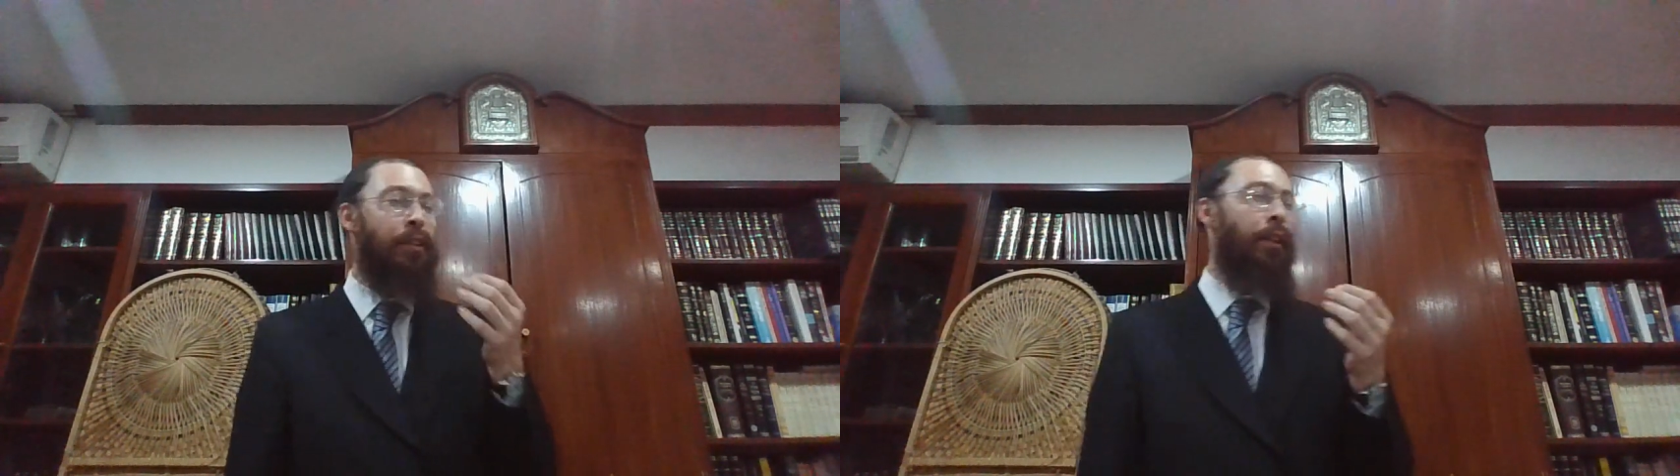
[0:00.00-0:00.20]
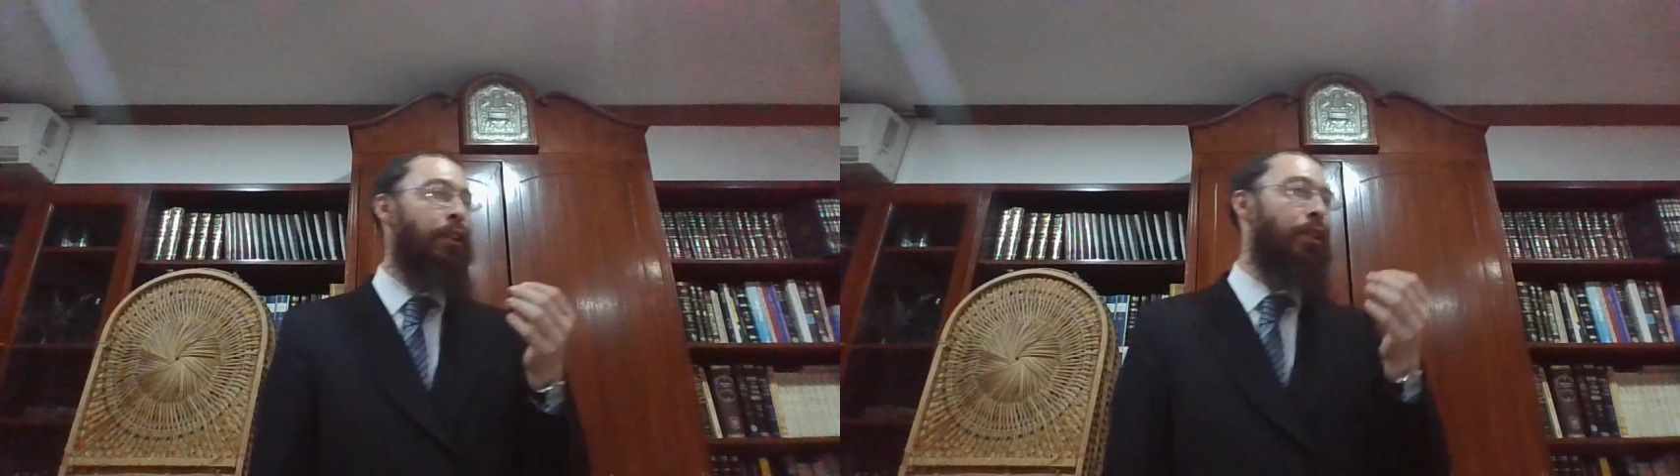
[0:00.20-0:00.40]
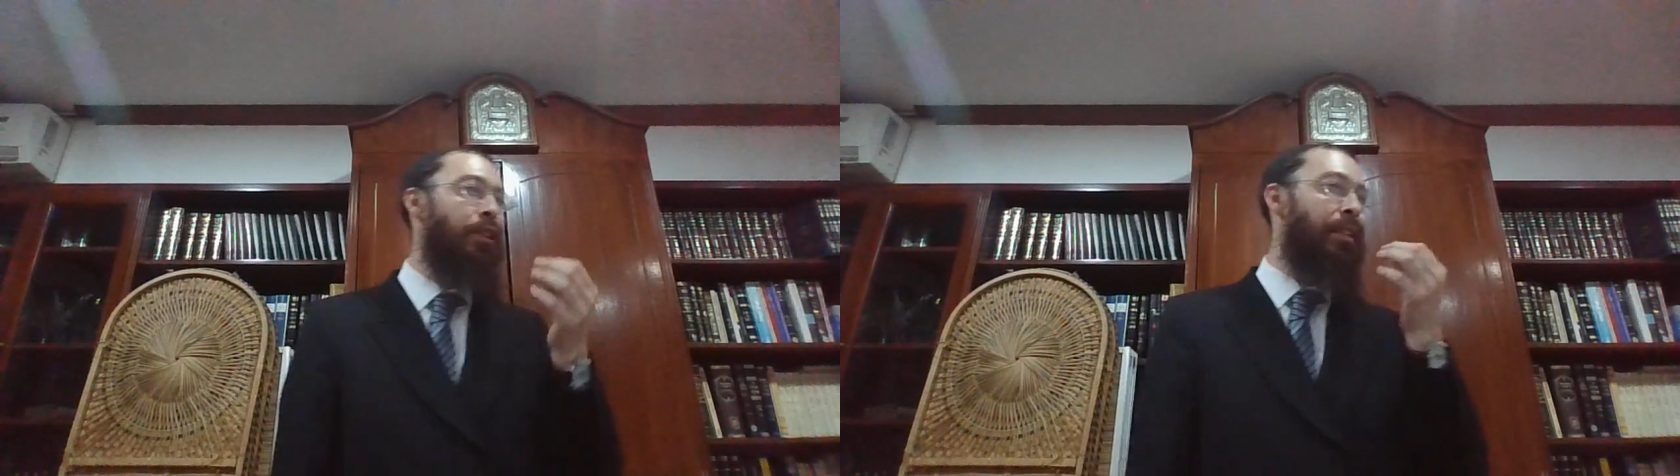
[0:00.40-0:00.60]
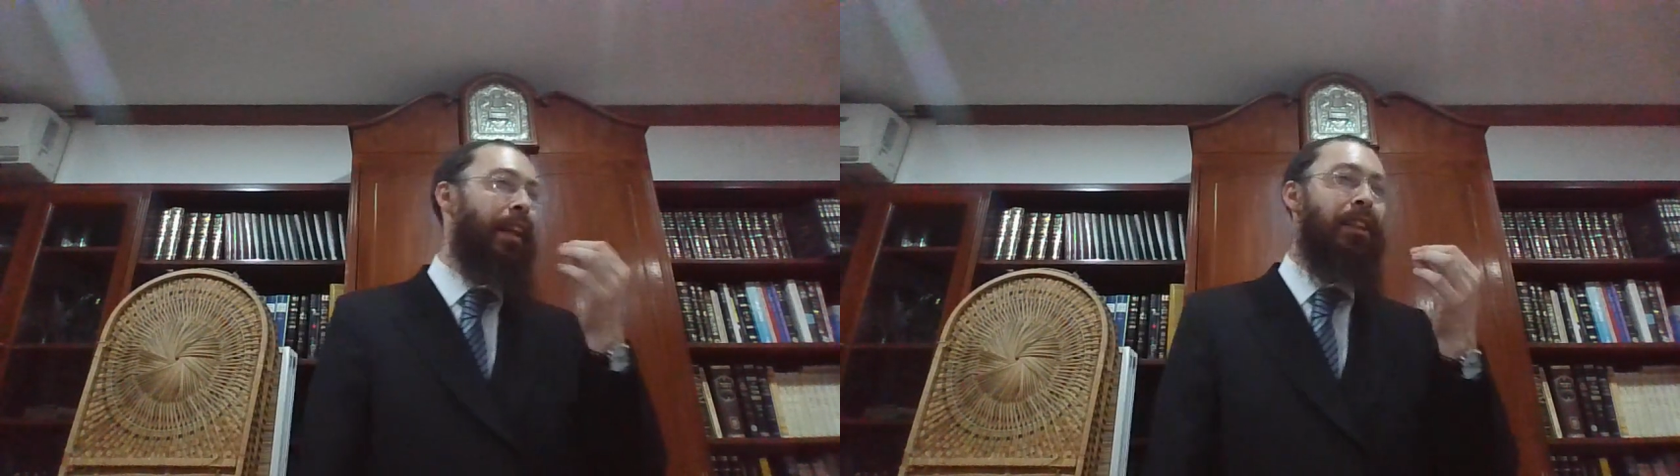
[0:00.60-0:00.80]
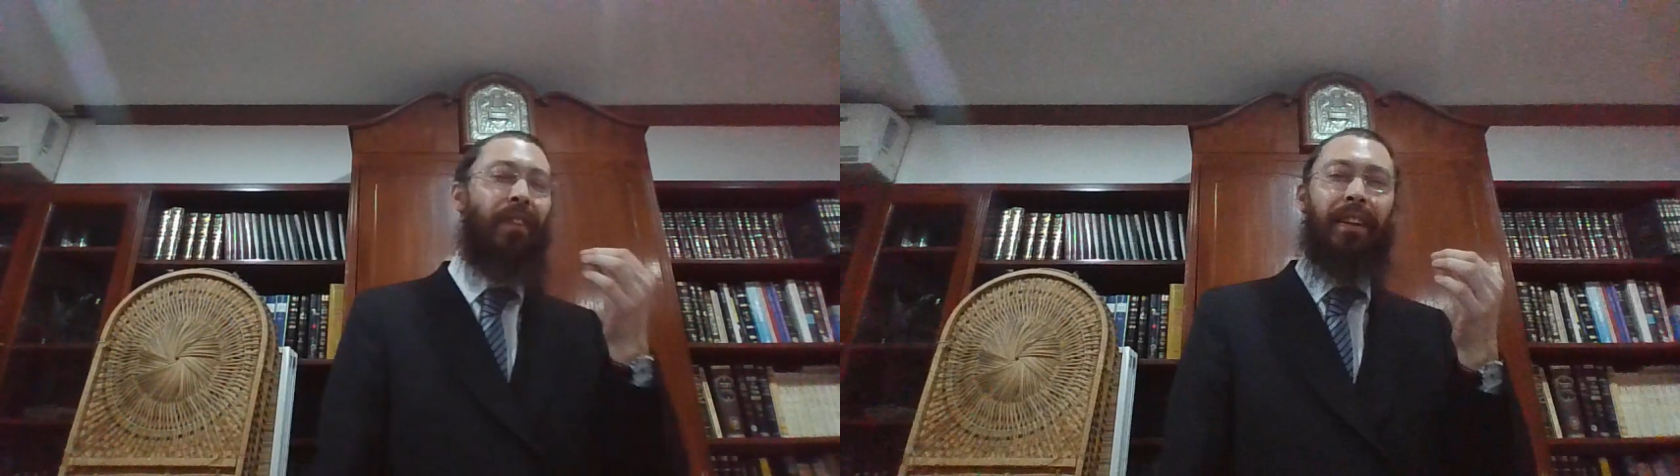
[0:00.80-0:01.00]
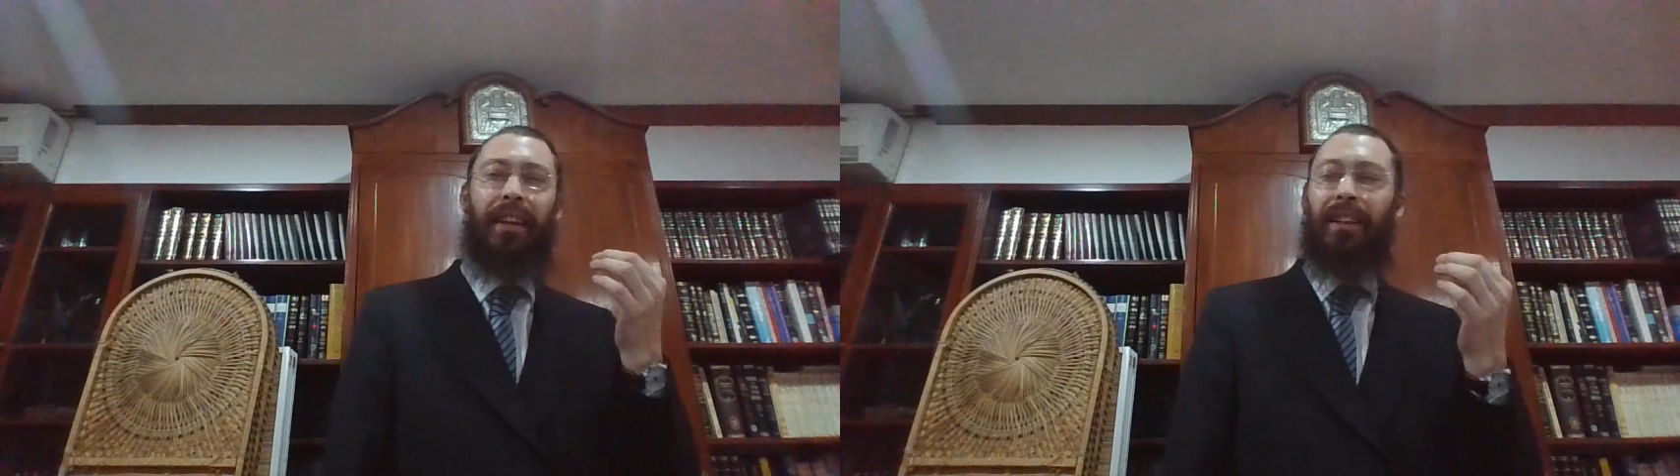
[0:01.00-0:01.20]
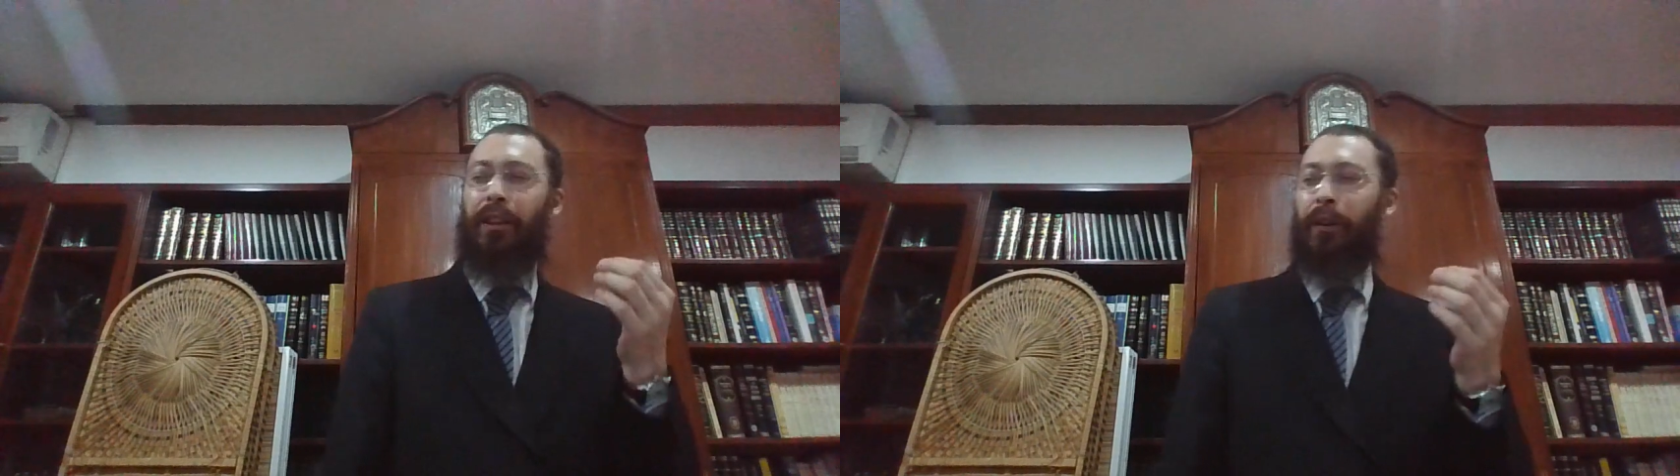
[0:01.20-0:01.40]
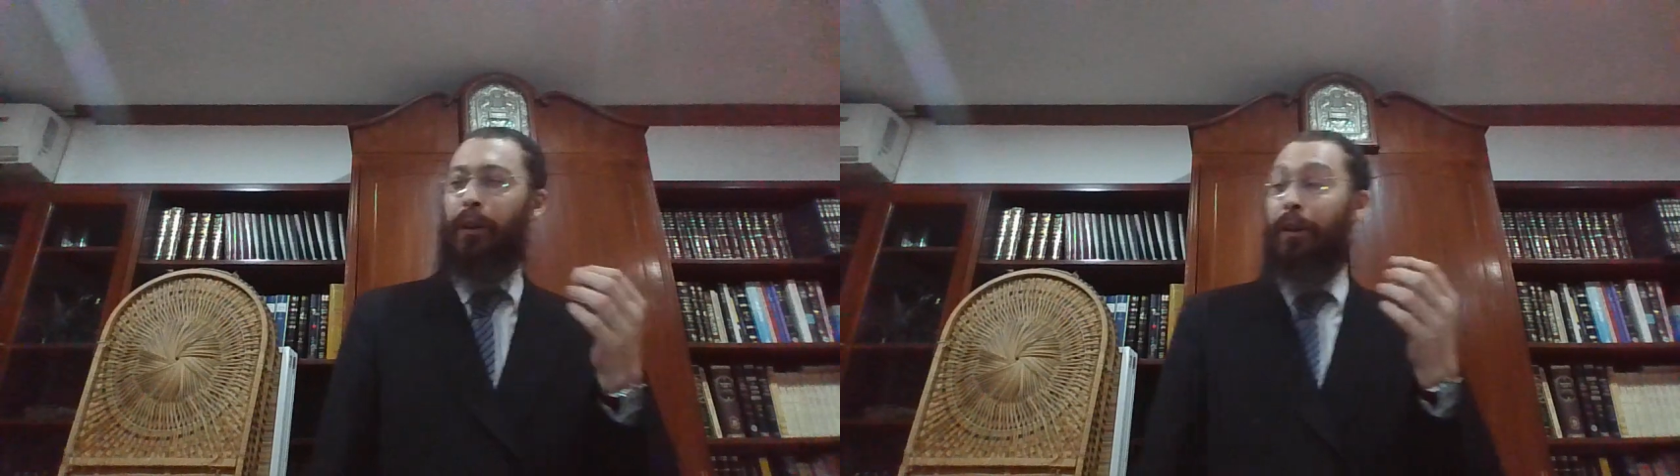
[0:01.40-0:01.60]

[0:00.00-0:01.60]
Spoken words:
delicious. It tastes fantastic.